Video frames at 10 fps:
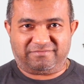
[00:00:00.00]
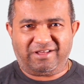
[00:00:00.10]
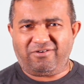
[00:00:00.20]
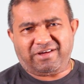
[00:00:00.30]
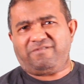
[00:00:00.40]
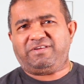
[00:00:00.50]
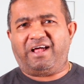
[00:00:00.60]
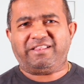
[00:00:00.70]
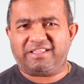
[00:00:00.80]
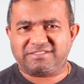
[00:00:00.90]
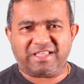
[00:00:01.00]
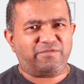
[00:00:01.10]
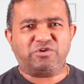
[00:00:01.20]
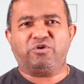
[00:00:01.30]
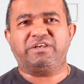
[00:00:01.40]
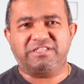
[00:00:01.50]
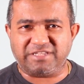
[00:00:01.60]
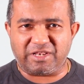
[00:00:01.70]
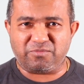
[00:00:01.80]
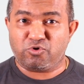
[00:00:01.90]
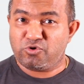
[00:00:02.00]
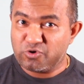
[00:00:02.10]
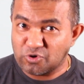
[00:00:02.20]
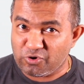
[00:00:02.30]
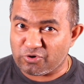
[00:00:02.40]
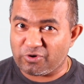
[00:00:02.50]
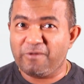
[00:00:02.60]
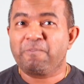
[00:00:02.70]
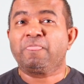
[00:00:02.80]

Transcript: Okay, we done the exam, we don't need this anymore. No,